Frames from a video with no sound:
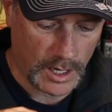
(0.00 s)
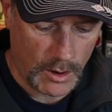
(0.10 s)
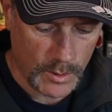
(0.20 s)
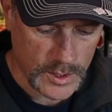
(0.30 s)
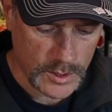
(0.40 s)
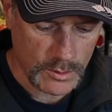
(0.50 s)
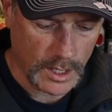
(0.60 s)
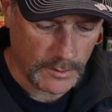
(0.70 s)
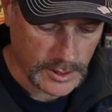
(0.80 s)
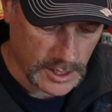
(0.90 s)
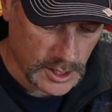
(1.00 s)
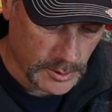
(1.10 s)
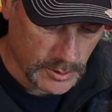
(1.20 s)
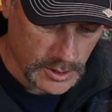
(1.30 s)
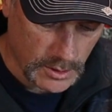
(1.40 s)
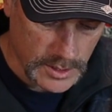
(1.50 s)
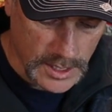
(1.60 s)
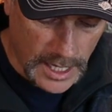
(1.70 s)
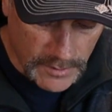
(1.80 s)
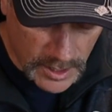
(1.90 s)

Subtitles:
Always 2 level teaspoons, so let's dive